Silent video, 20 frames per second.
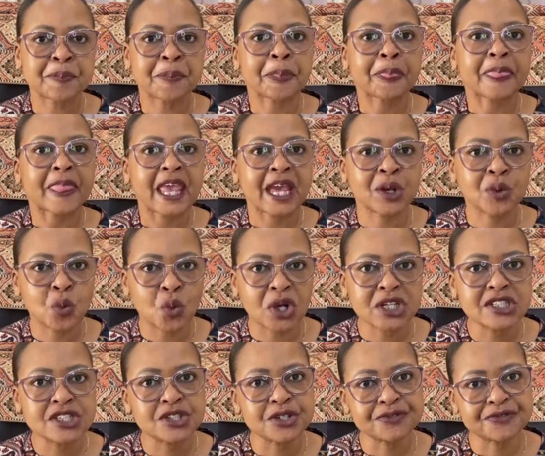And once
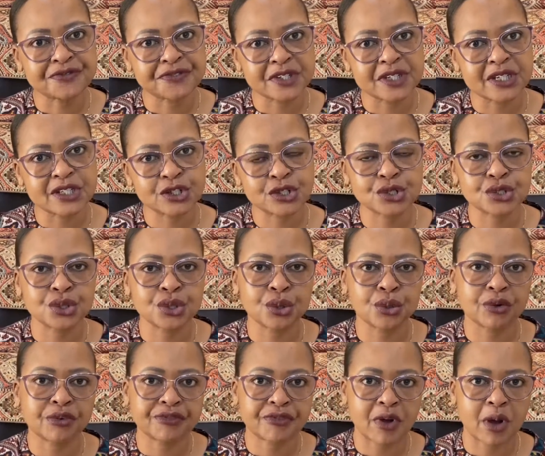you've finished your
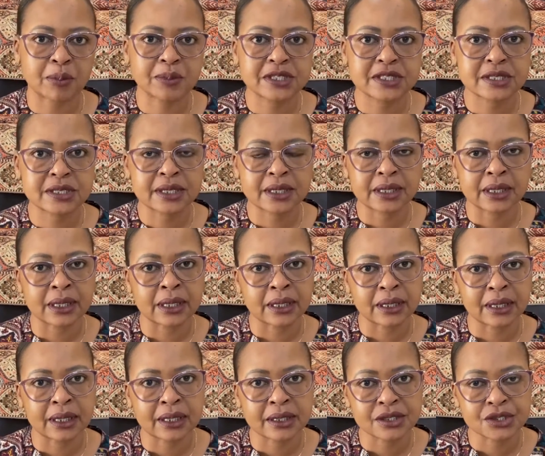pharmacy
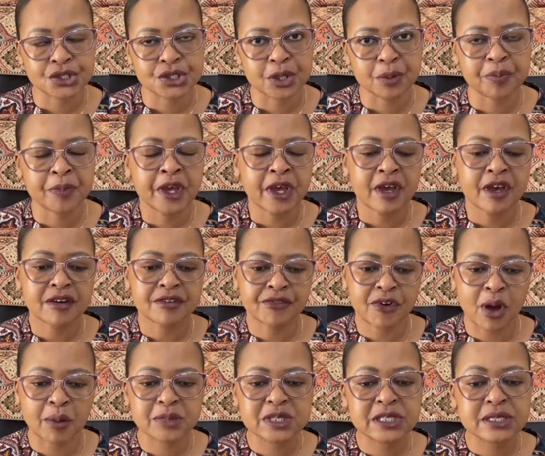learnership,
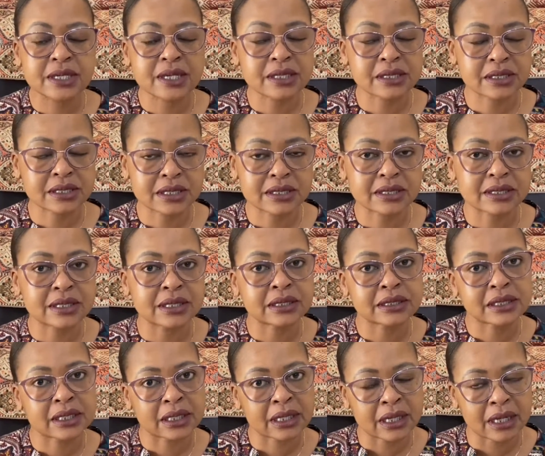pharmacy assistant
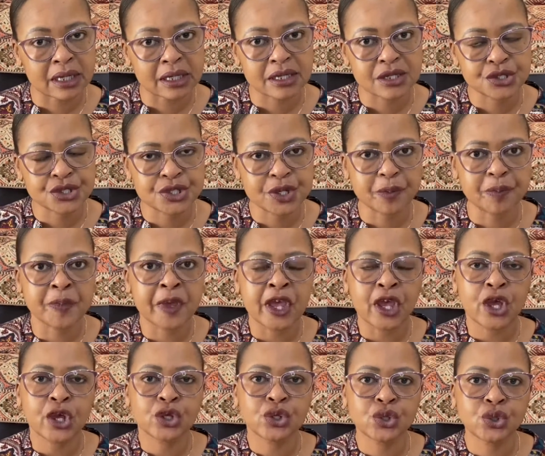learnership,
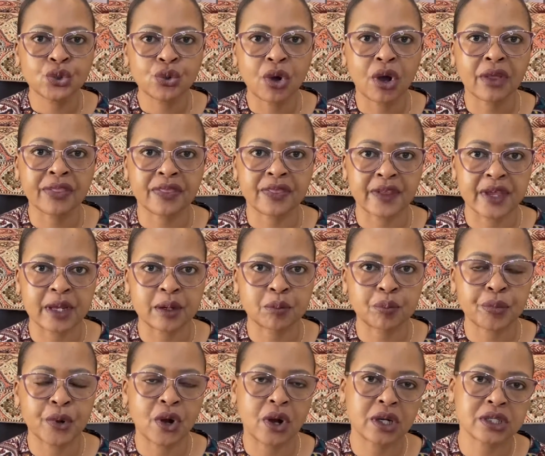you are then
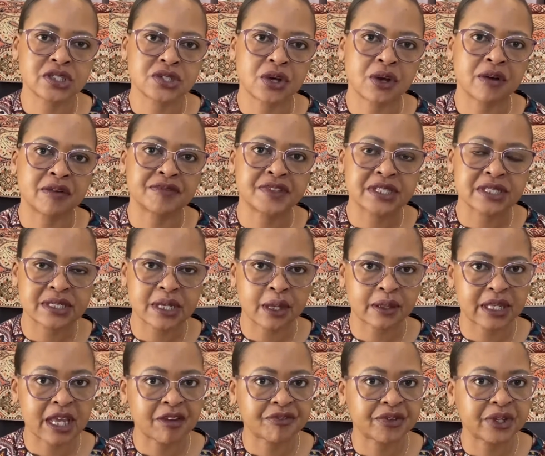part of the South
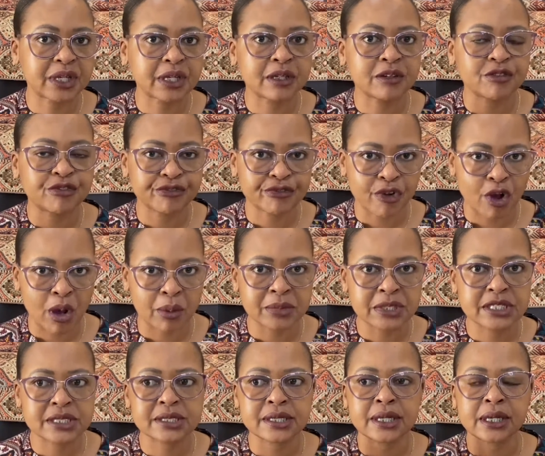African
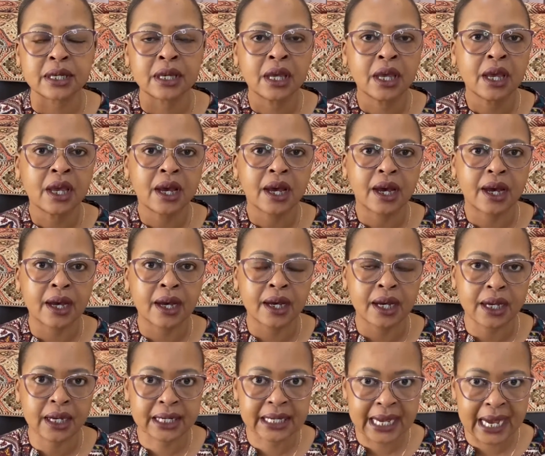Pharmacy uh,
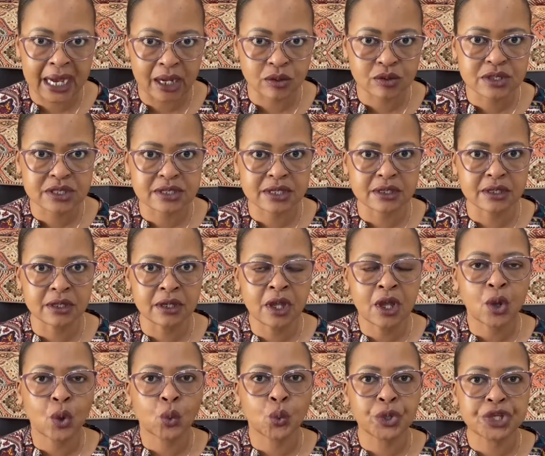Council,
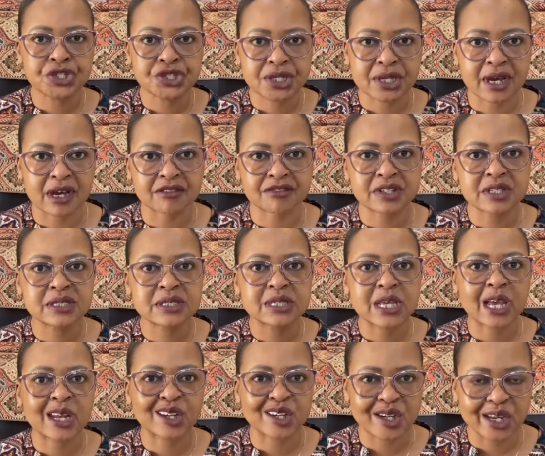which governs and
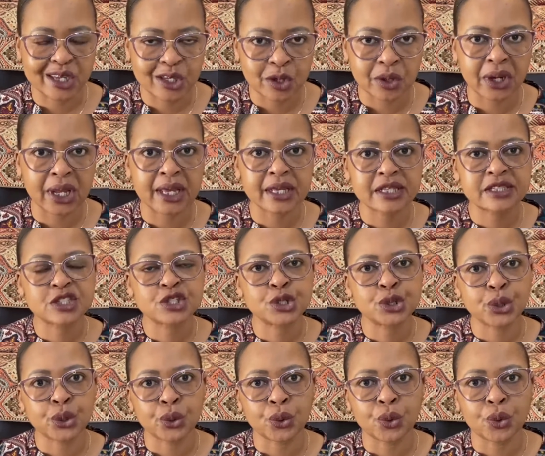regulates
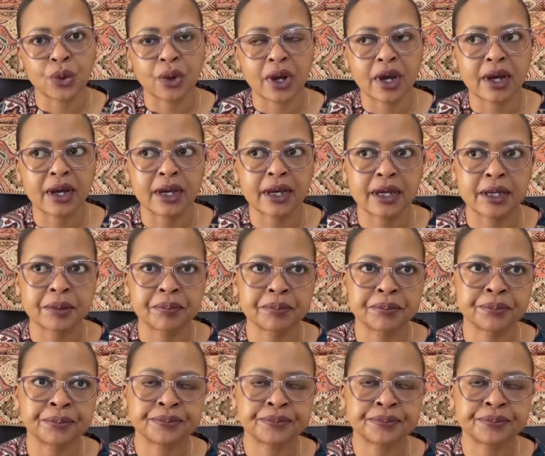your. Um,